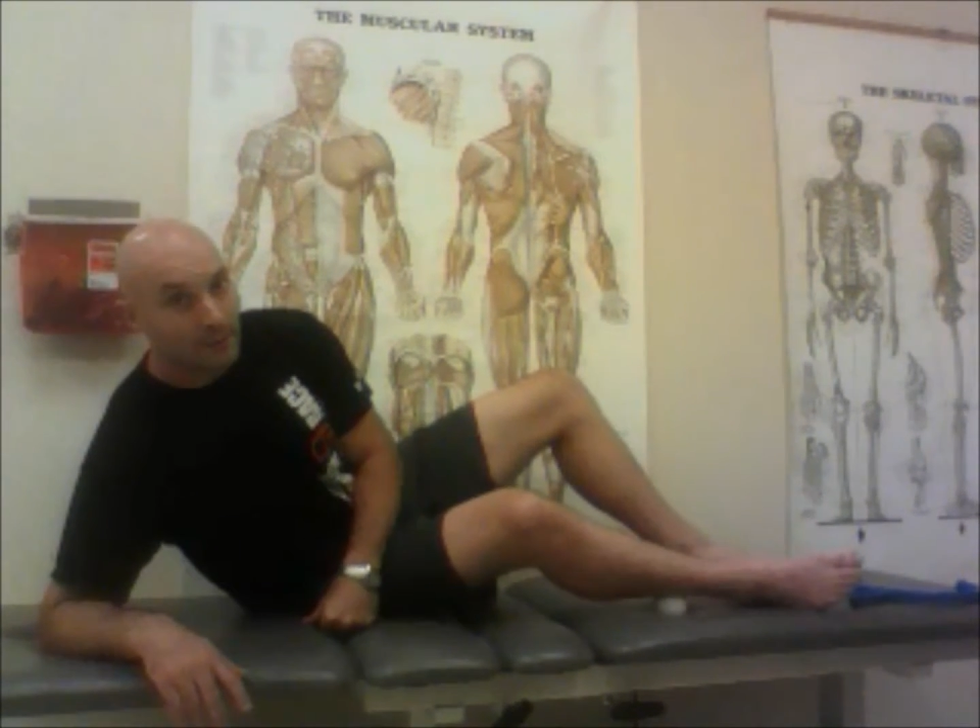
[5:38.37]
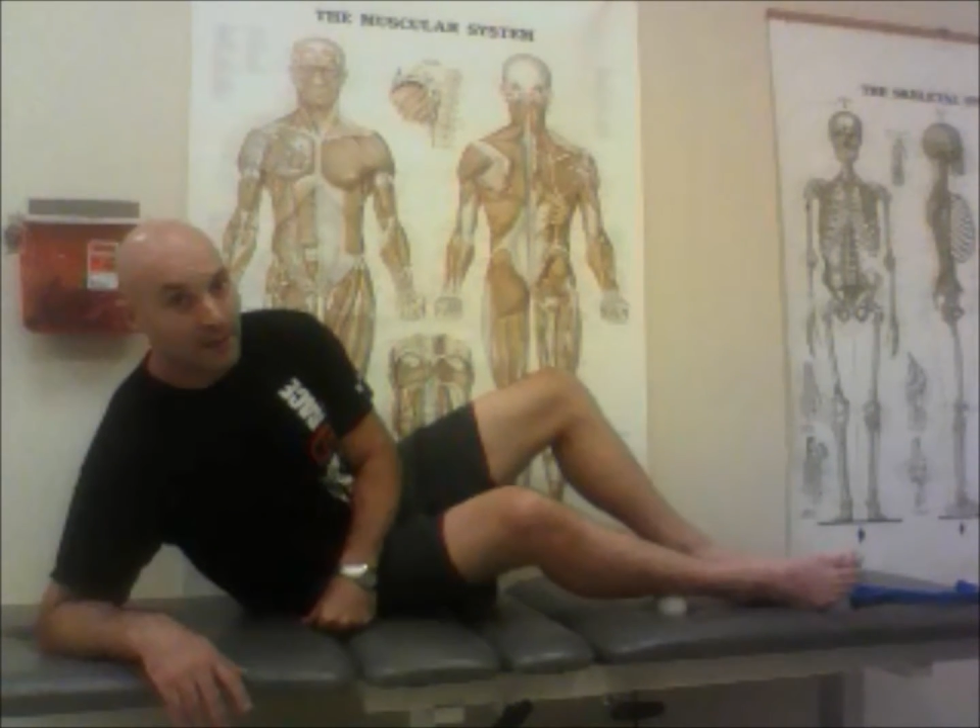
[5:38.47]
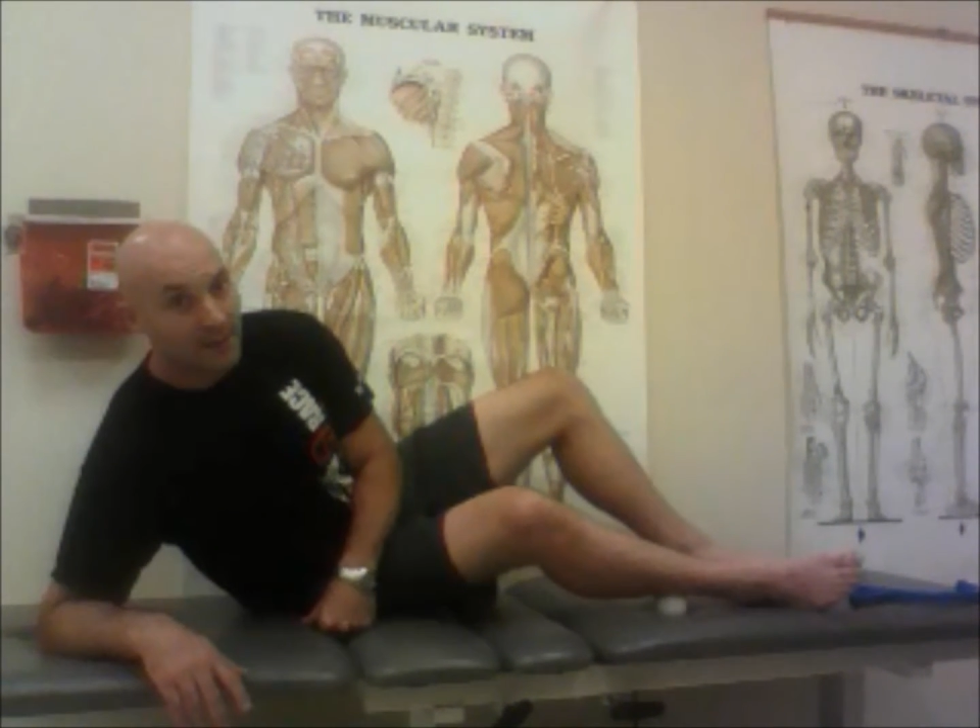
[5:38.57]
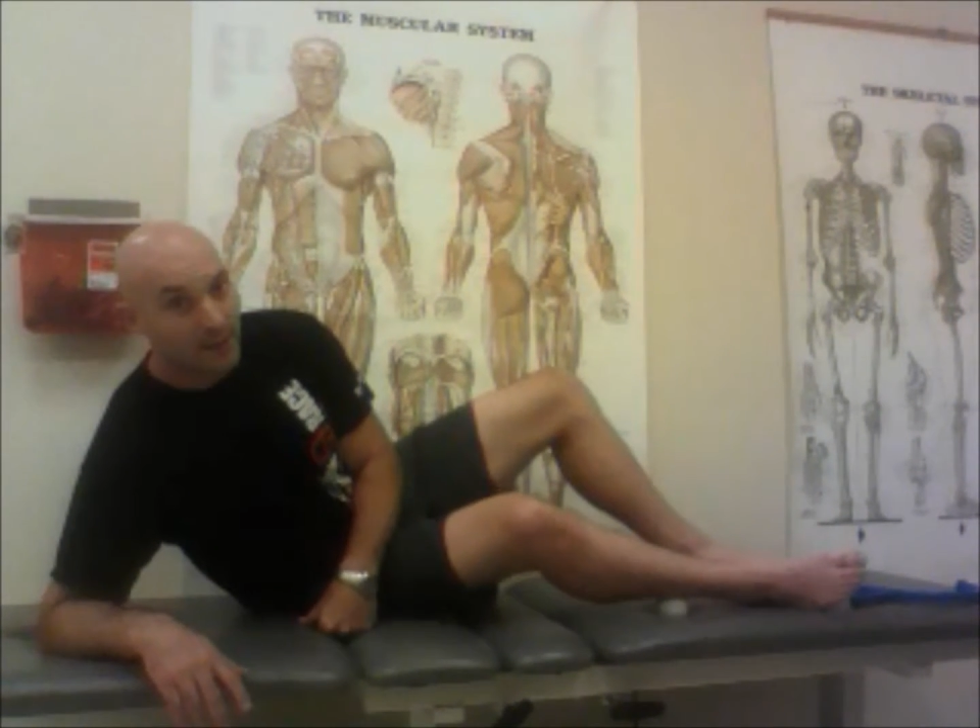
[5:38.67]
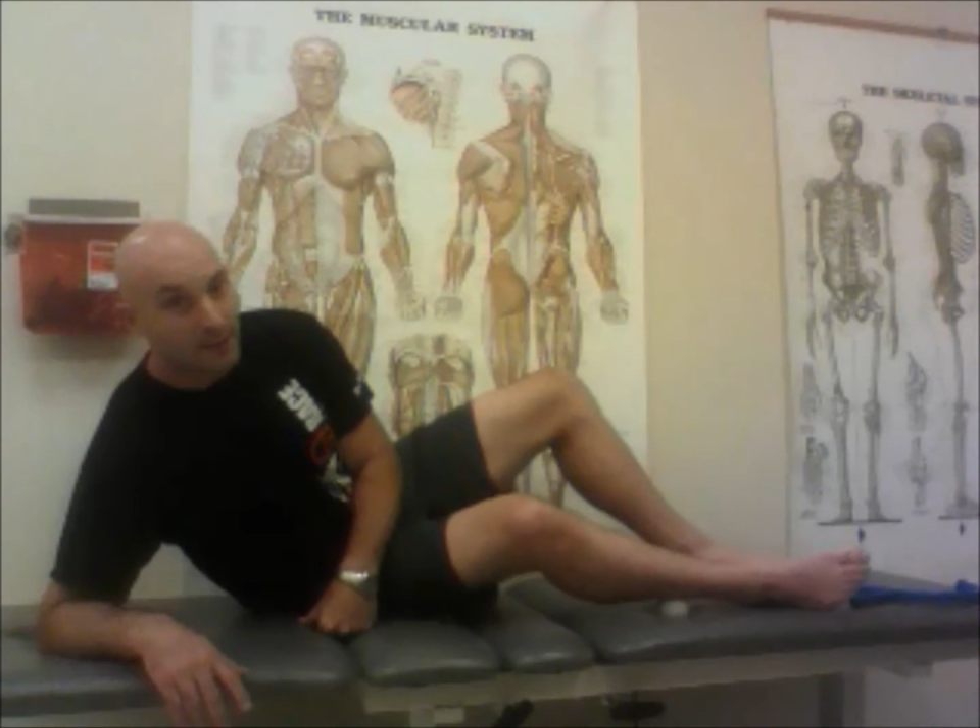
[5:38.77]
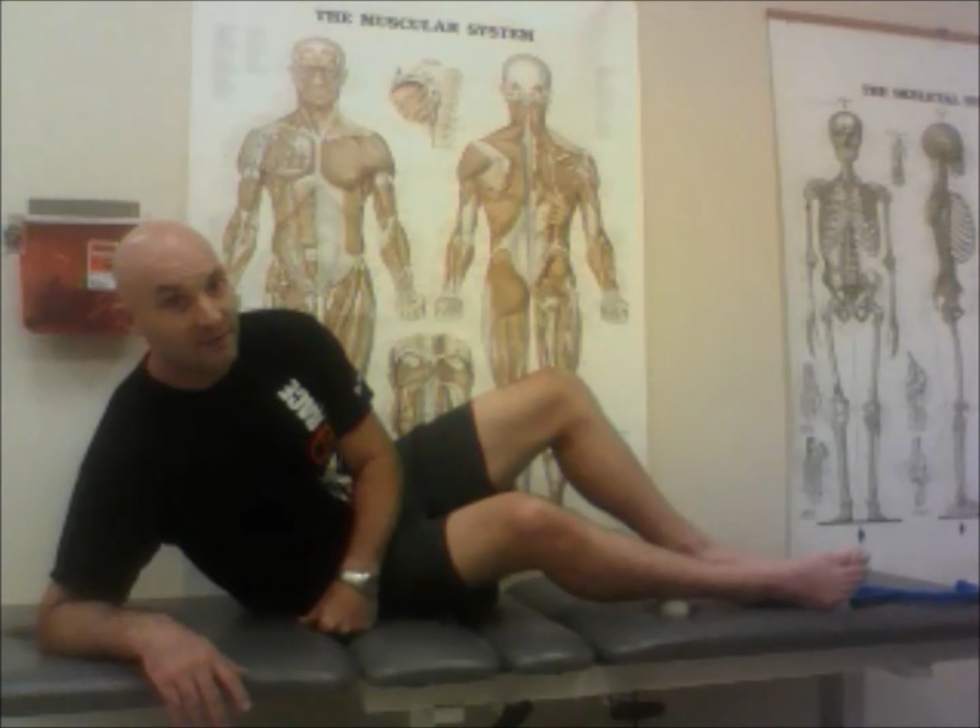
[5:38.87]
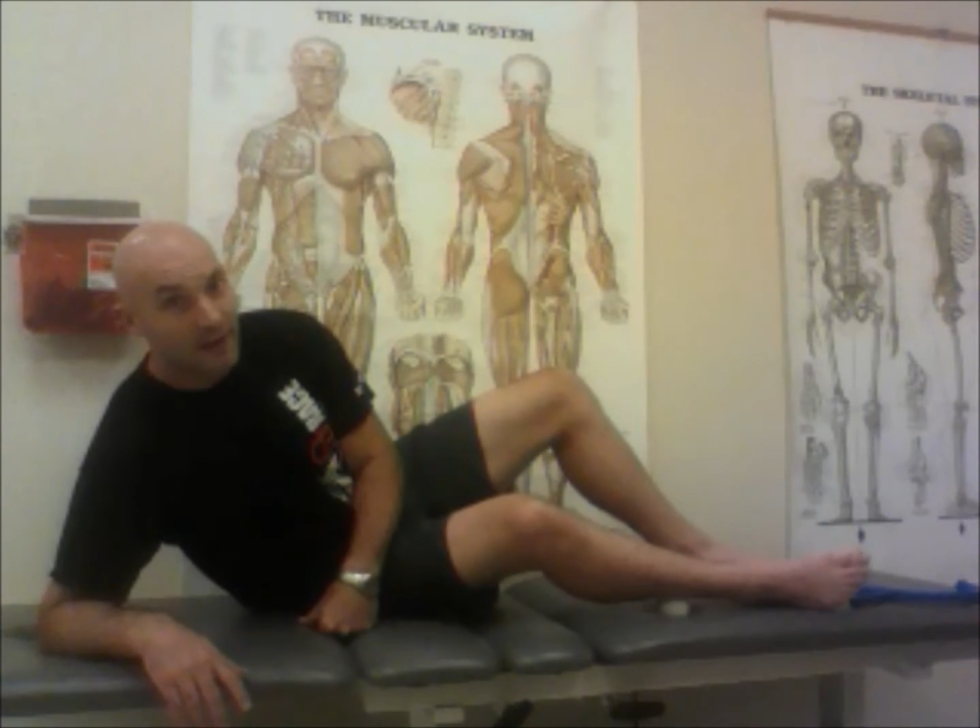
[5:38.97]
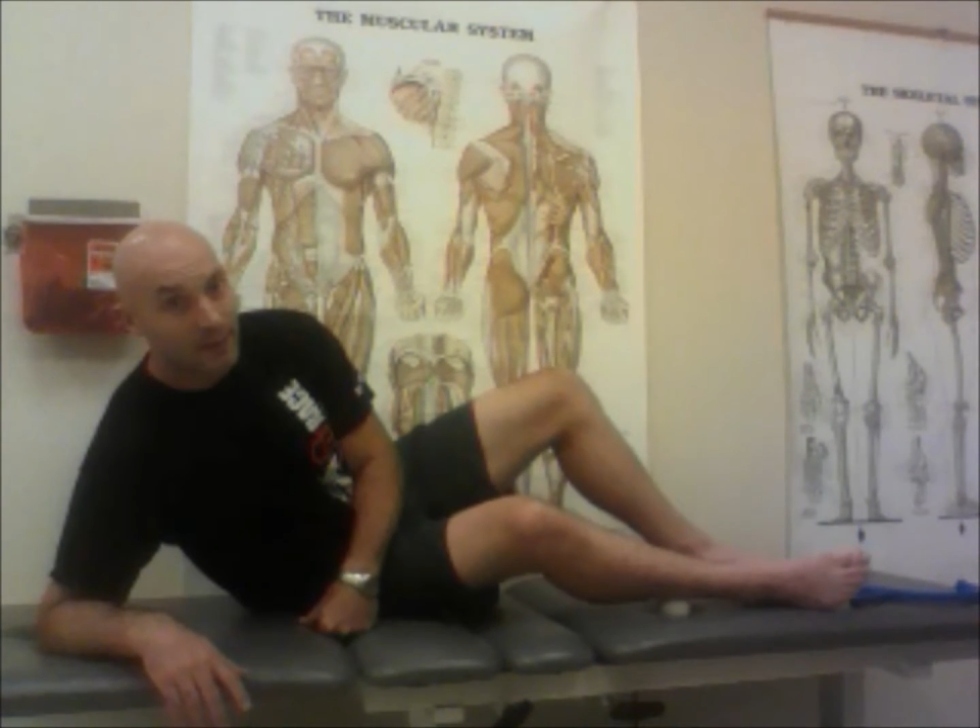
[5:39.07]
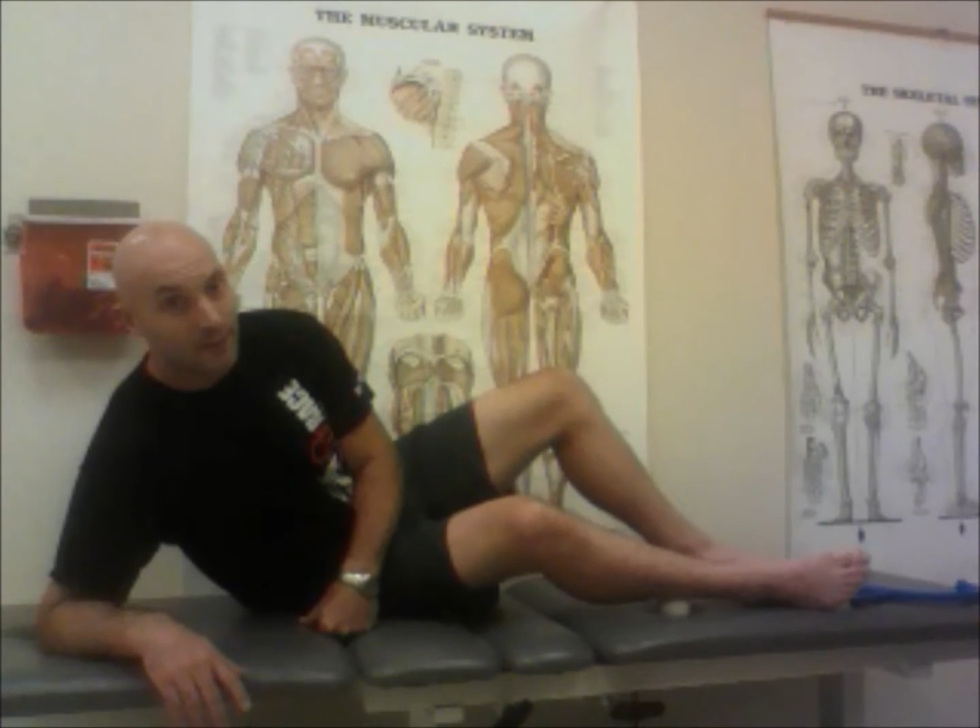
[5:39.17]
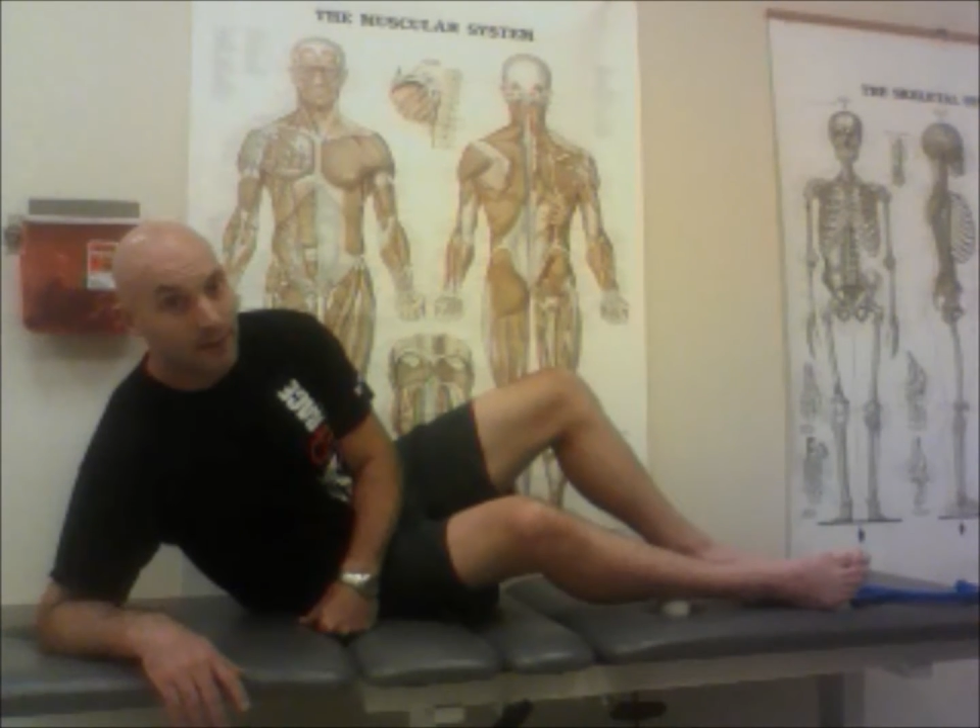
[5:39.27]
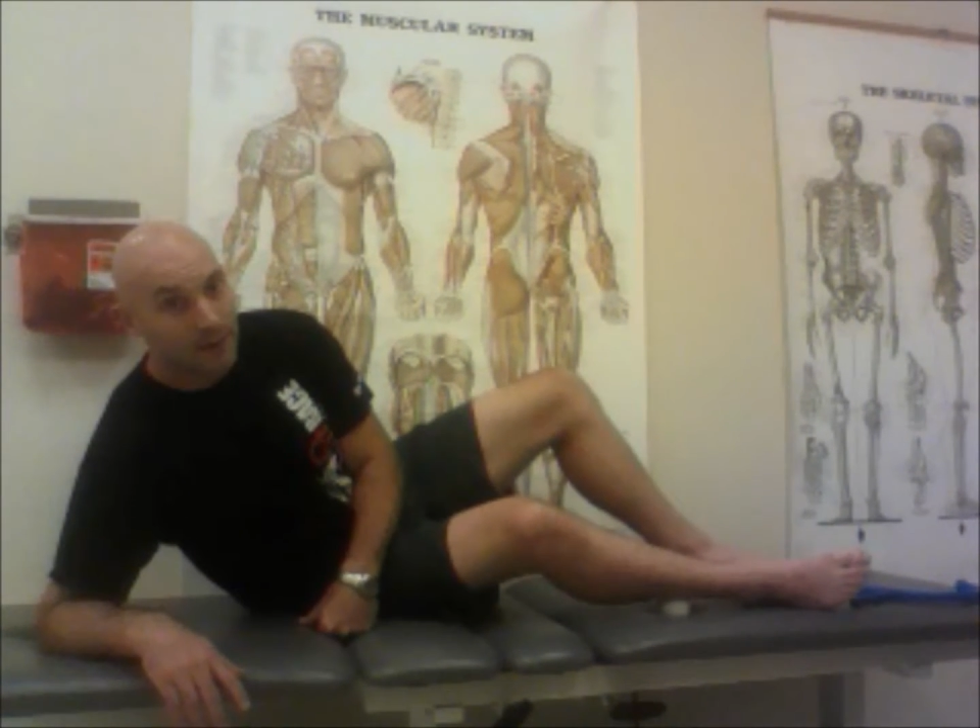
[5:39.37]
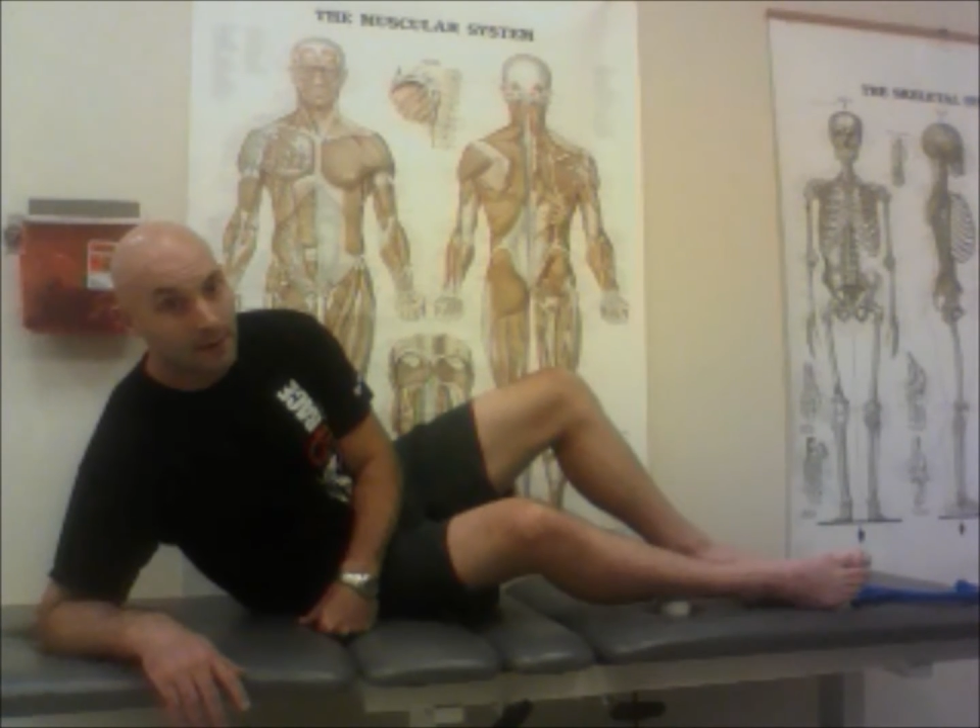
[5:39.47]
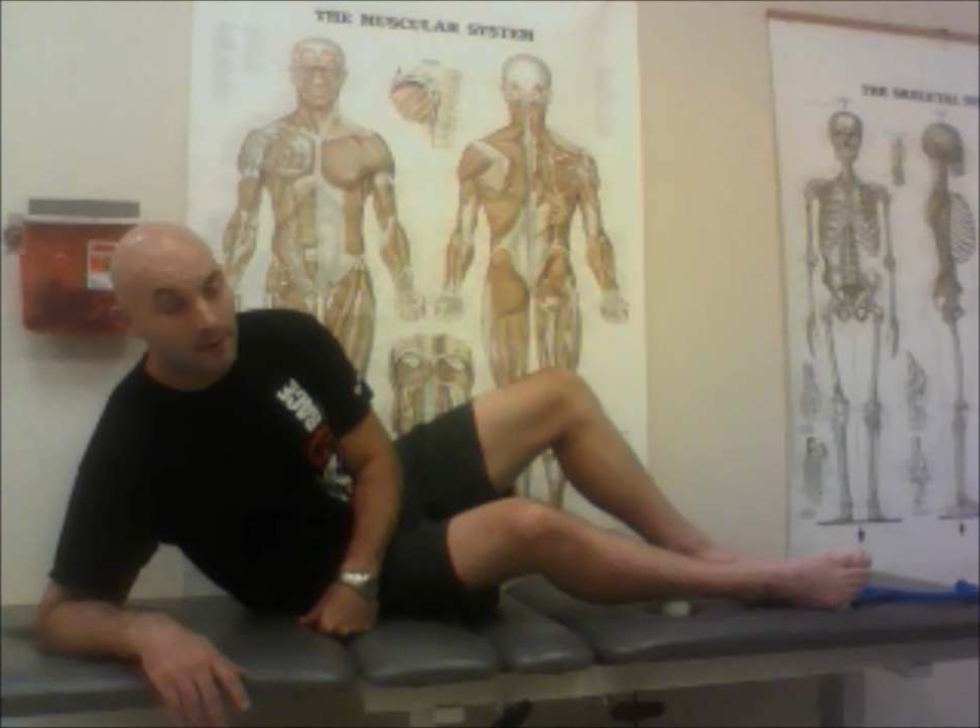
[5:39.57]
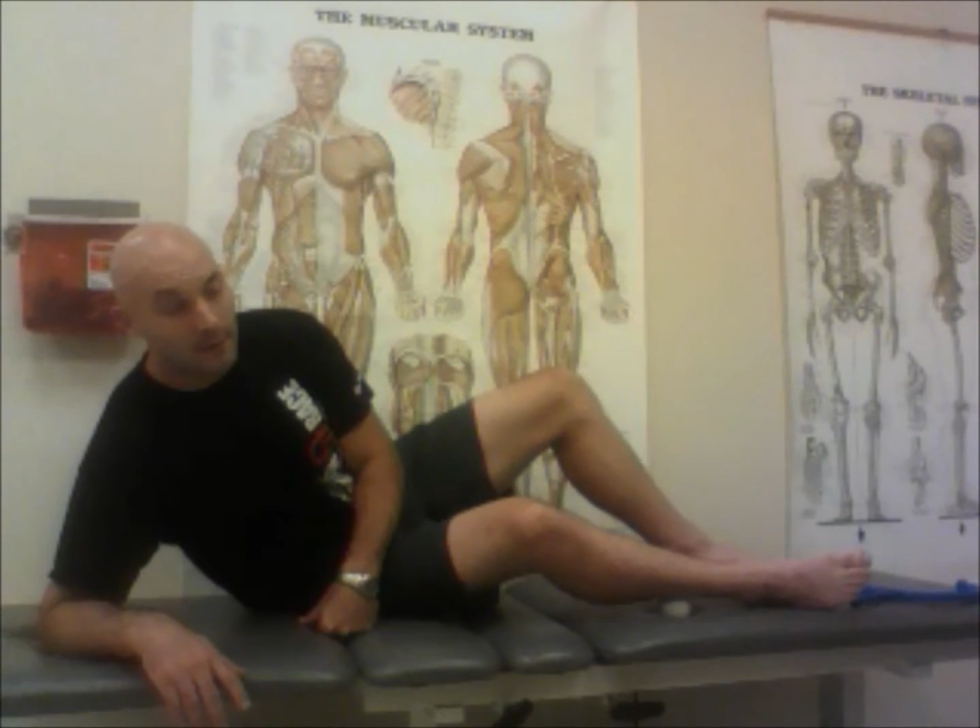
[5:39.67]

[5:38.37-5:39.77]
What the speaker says: Right there I found one.